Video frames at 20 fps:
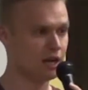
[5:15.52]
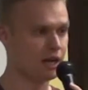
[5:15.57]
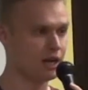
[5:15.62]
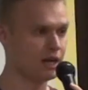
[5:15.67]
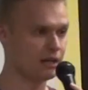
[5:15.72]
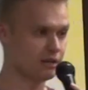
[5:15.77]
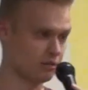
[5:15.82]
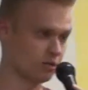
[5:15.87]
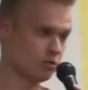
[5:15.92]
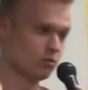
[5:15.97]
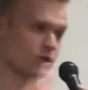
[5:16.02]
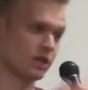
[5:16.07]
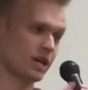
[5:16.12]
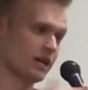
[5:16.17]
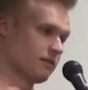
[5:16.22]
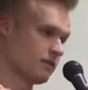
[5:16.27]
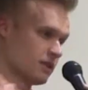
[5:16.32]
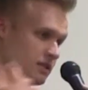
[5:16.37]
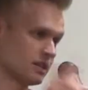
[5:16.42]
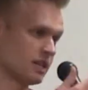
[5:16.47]
And you
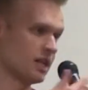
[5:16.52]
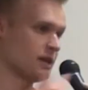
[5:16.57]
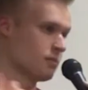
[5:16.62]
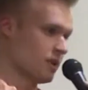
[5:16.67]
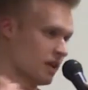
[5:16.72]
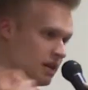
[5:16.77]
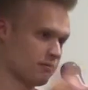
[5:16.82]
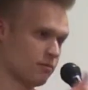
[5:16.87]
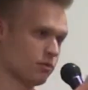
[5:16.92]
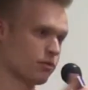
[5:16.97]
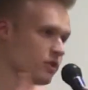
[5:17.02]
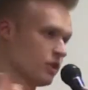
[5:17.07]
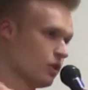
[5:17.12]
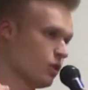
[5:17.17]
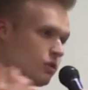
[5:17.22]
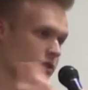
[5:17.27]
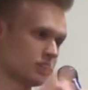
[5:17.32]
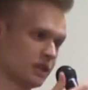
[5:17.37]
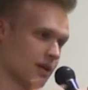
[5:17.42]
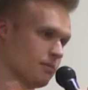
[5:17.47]
run this game like for a
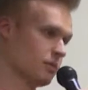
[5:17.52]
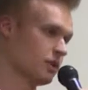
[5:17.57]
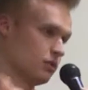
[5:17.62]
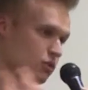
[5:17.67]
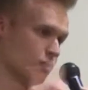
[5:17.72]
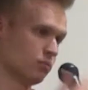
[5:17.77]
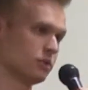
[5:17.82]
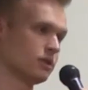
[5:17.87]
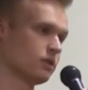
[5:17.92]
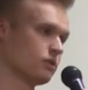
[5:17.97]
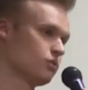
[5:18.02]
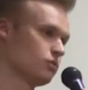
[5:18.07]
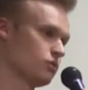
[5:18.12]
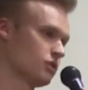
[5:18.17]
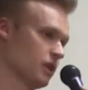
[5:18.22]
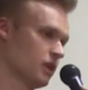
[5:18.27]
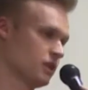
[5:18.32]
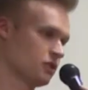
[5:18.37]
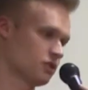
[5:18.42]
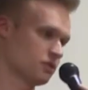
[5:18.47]
long time and you build good
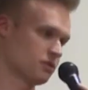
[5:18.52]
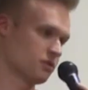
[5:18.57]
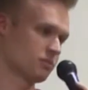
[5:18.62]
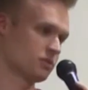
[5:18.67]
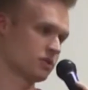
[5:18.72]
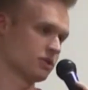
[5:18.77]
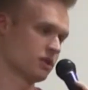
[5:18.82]
relationships.